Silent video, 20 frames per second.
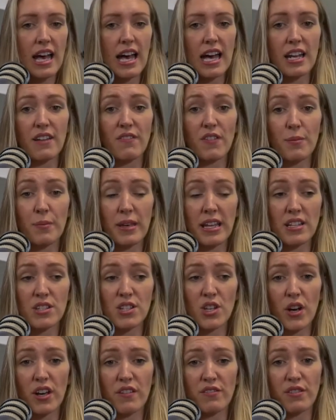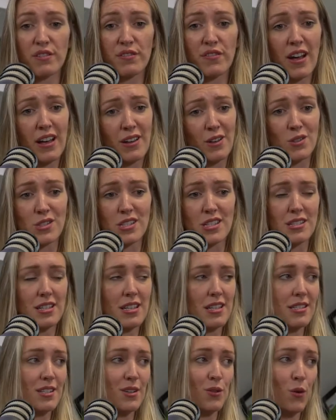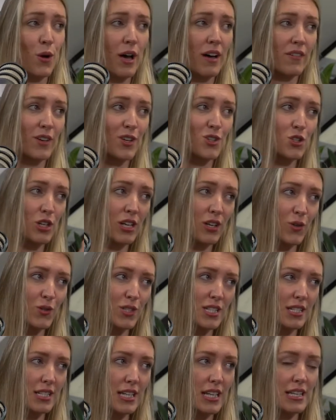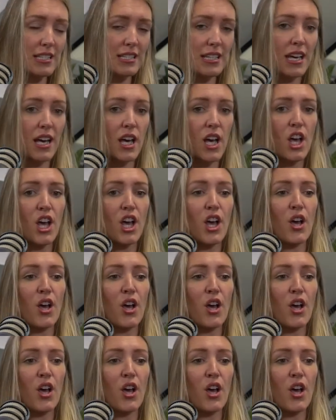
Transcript: And if it means going for a fag because it's easier or having a drink because it's easier, mm.